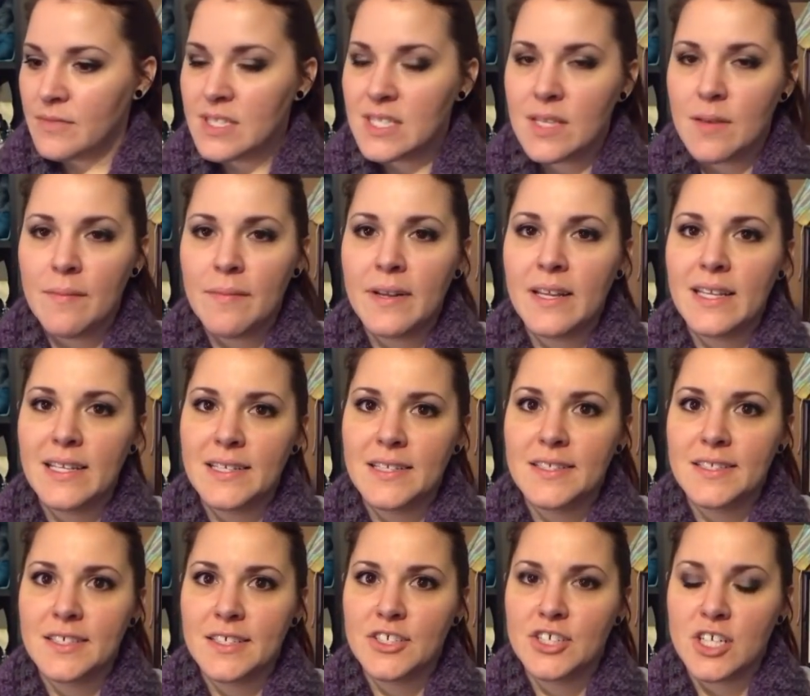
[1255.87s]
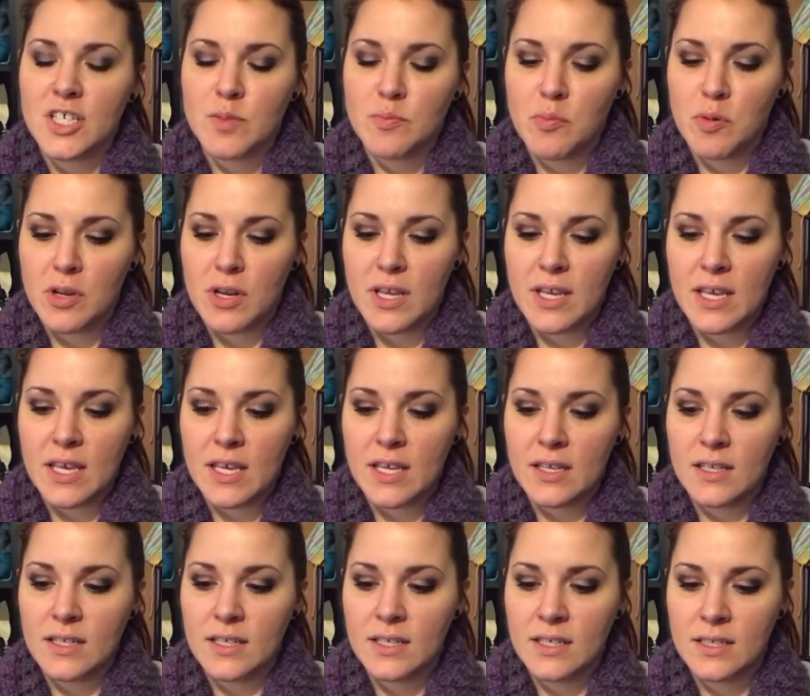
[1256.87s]
Somebody did suggest putting
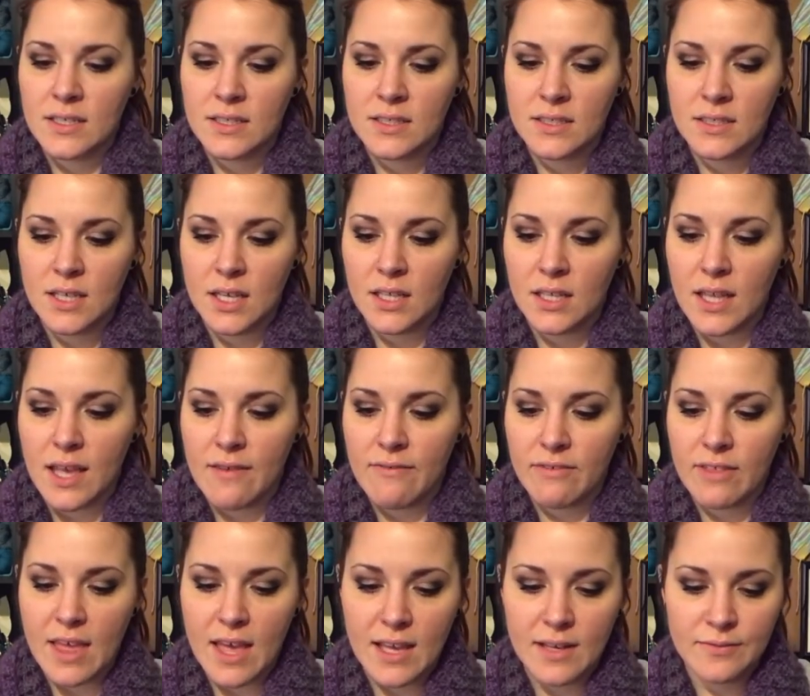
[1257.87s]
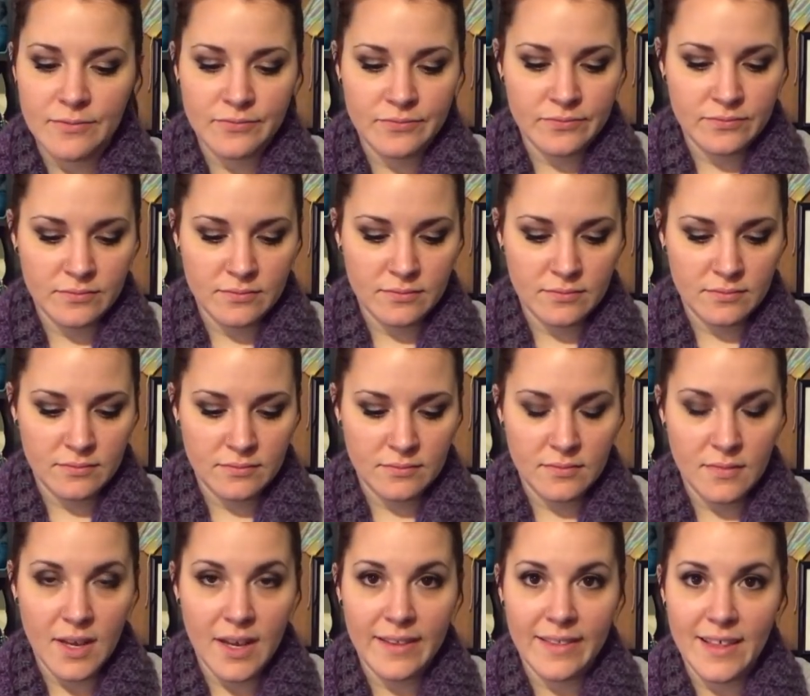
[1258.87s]
in a lifeline,
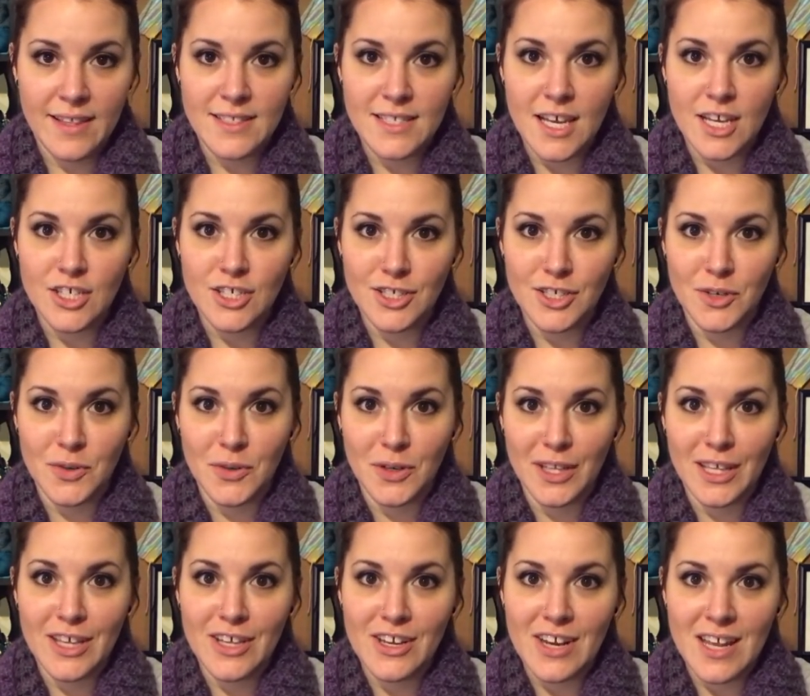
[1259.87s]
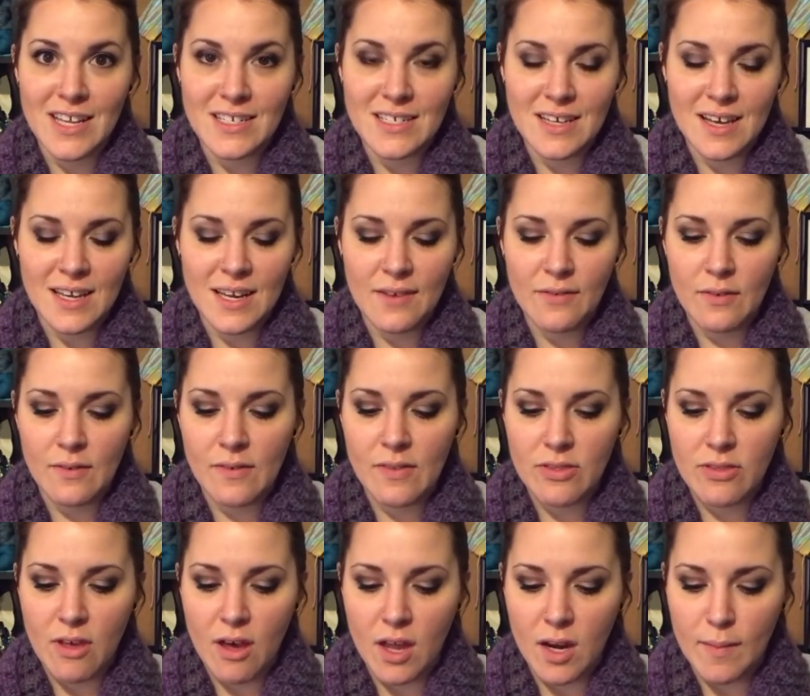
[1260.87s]
and that's actually a really good idea. I never even
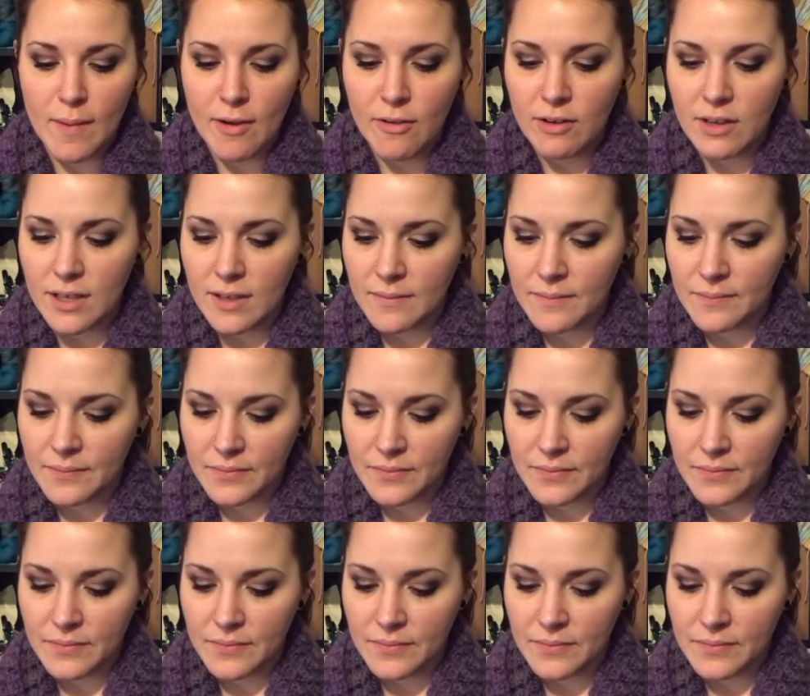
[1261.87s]
thought about it.